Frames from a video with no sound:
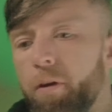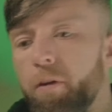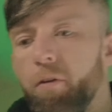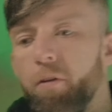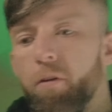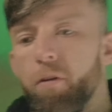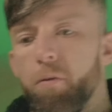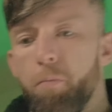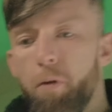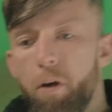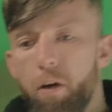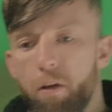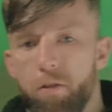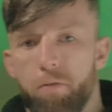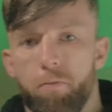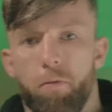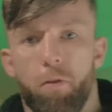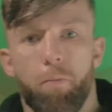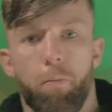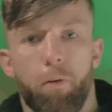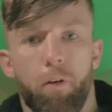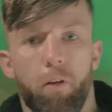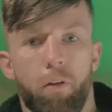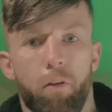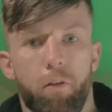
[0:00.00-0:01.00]
I'm going to box them
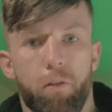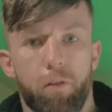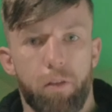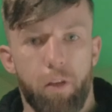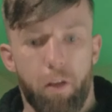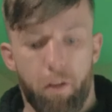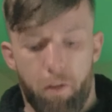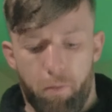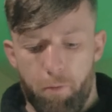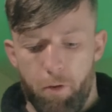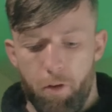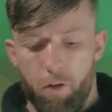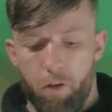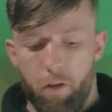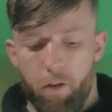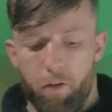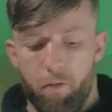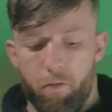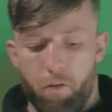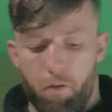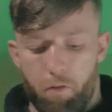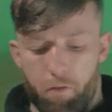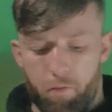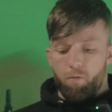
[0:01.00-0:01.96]
up and I'm going to send them out later on.